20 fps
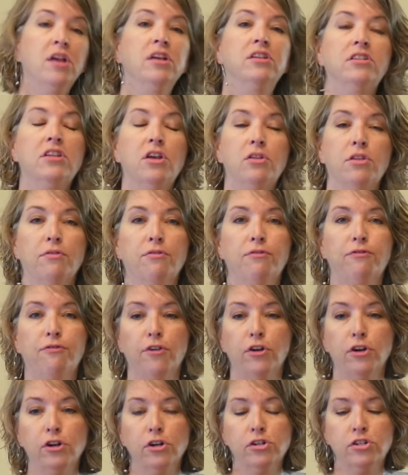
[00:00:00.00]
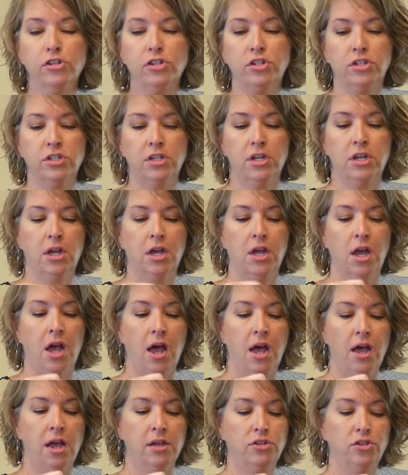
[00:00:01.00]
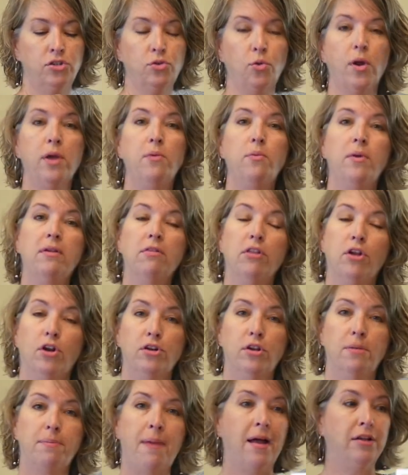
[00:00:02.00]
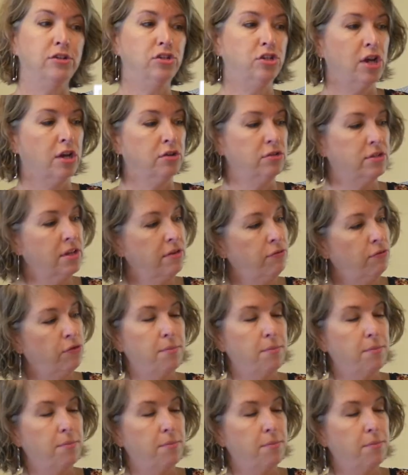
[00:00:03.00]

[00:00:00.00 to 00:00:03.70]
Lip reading: So the first story we learned about Joseph,